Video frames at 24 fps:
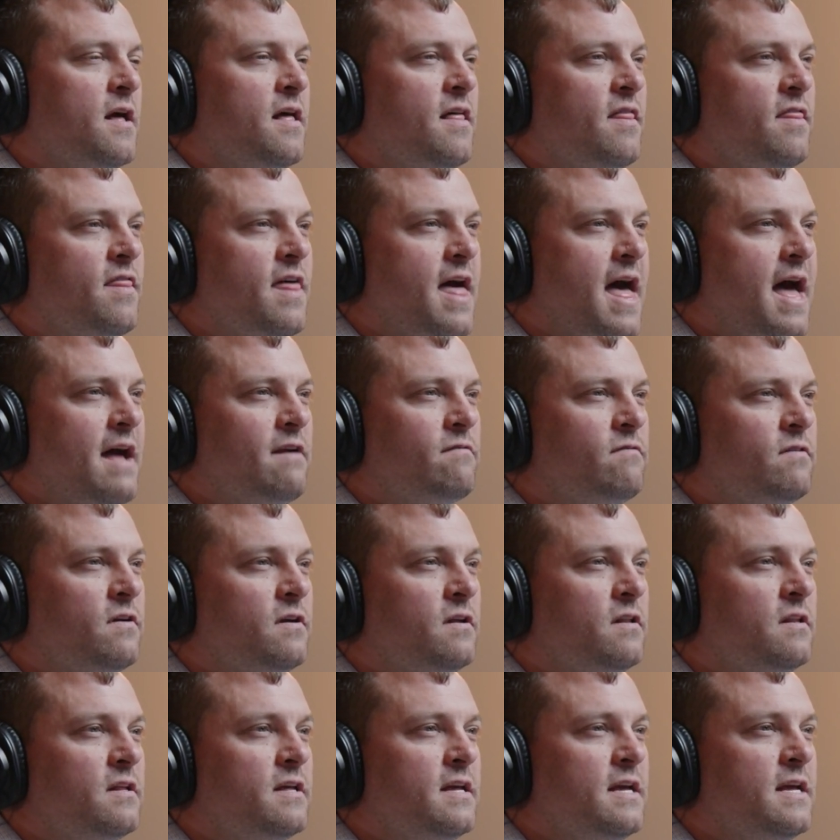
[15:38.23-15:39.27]
that
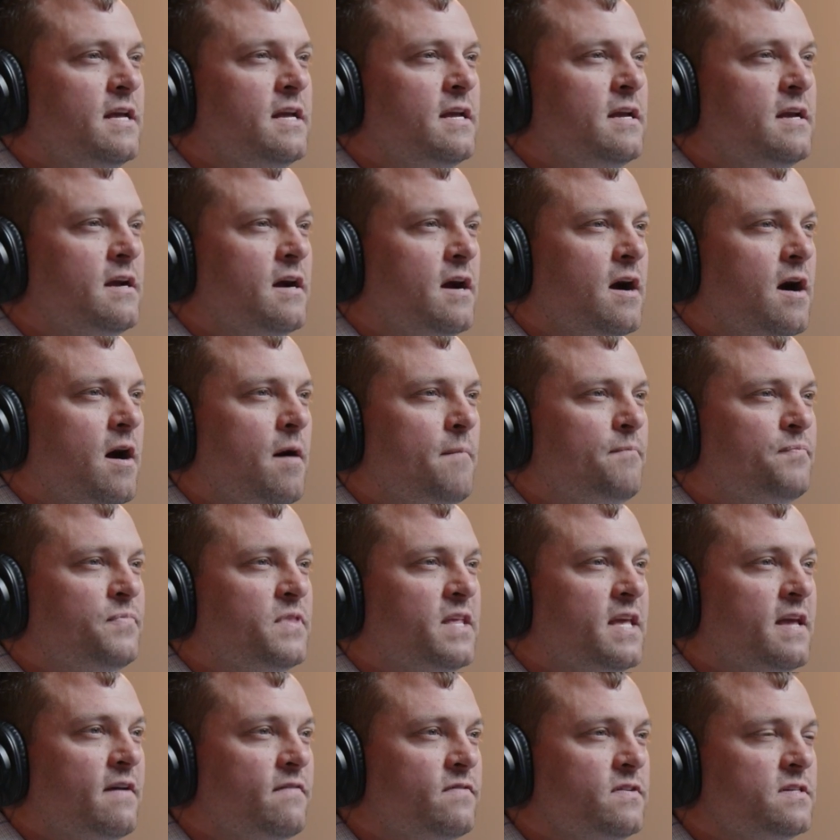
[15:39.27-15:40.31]
really
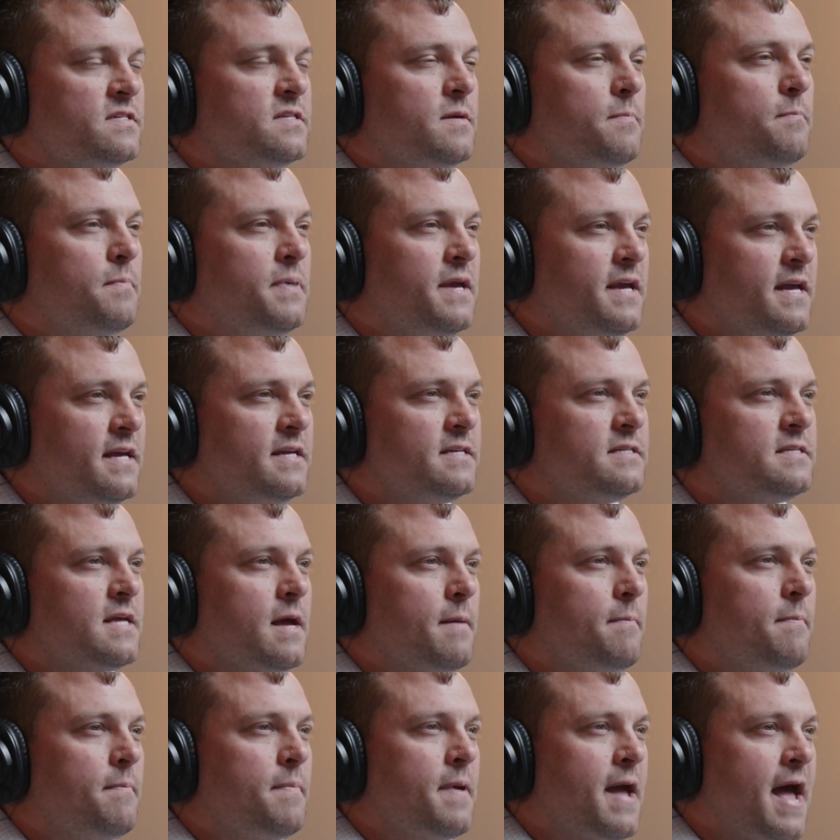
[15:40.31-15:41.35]
gives us a peace that